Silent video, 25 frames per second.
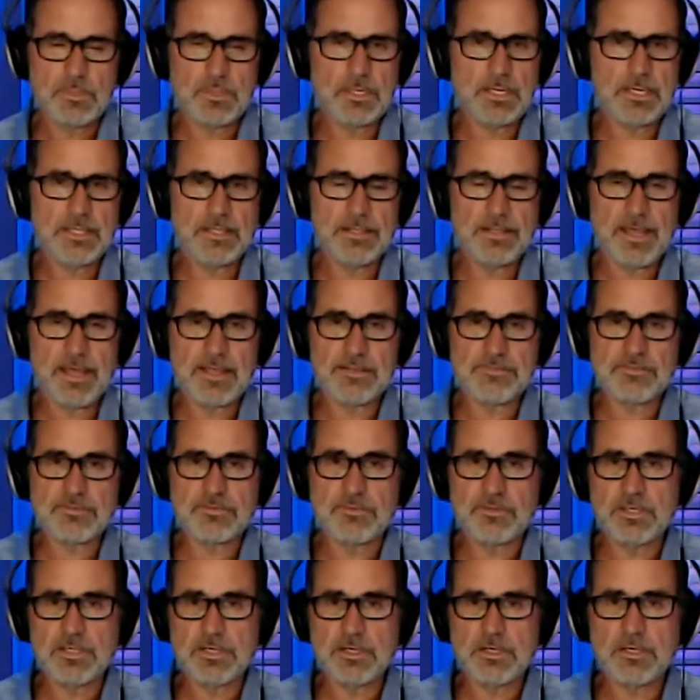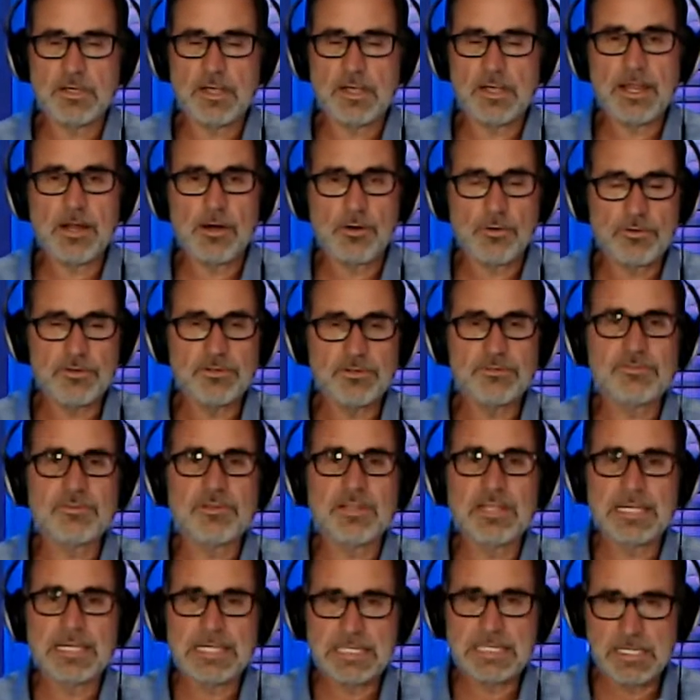and that's the Heritage
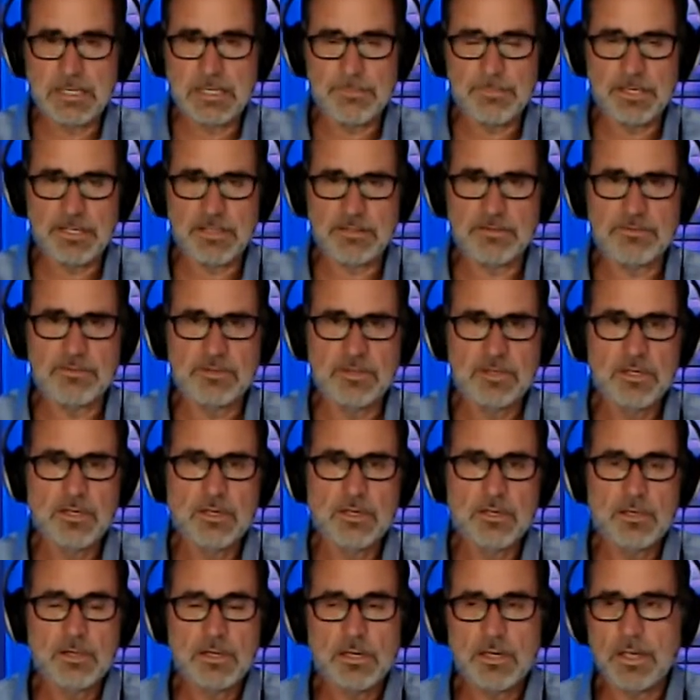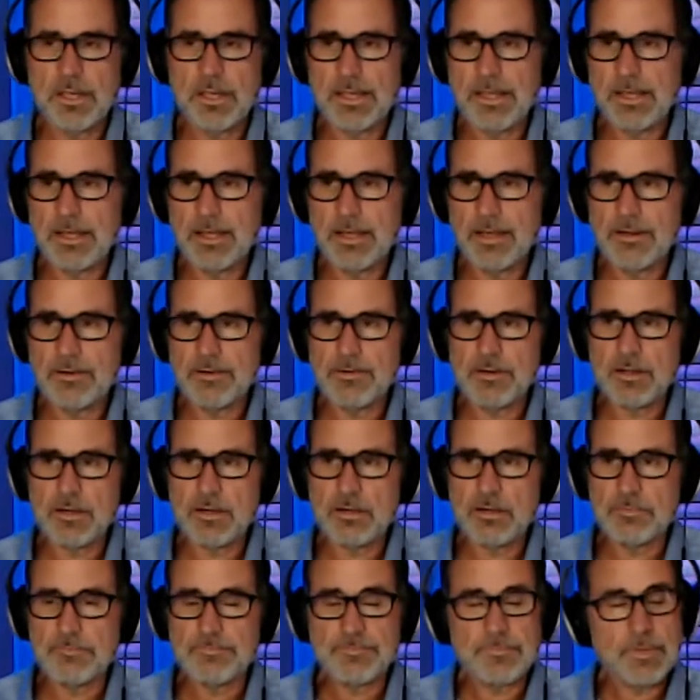Limited. And
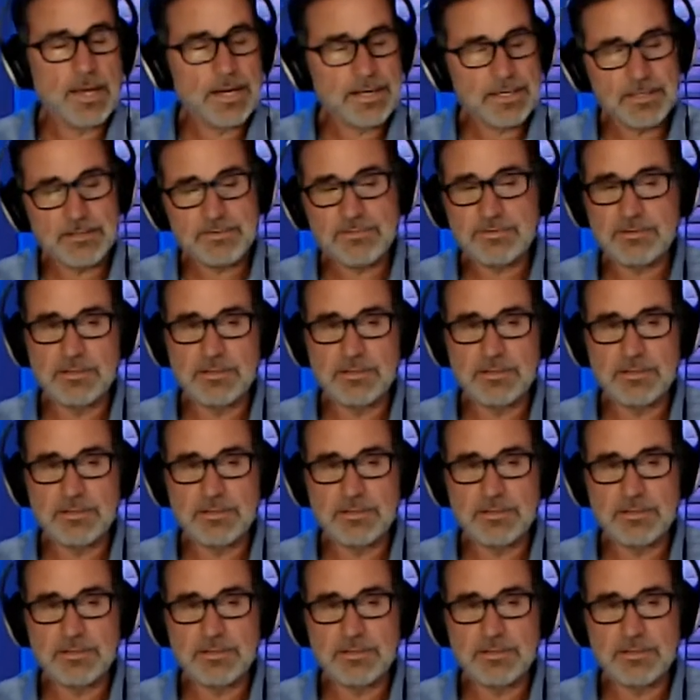I guess